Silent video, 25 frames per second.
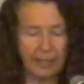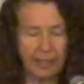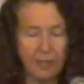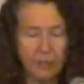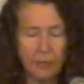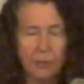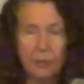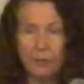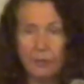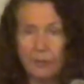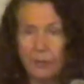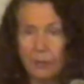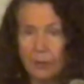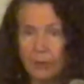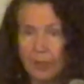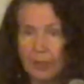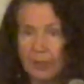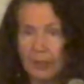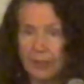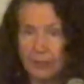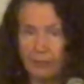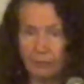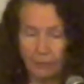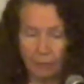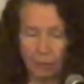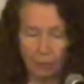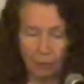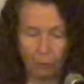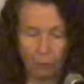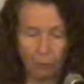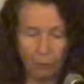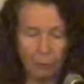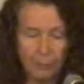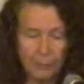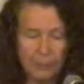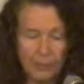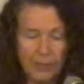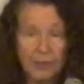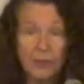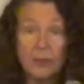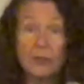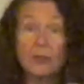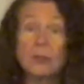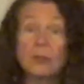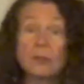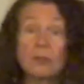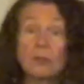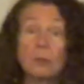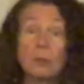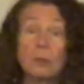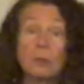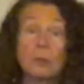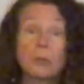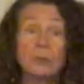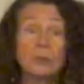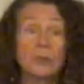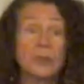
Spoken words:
interviewing different groups at the school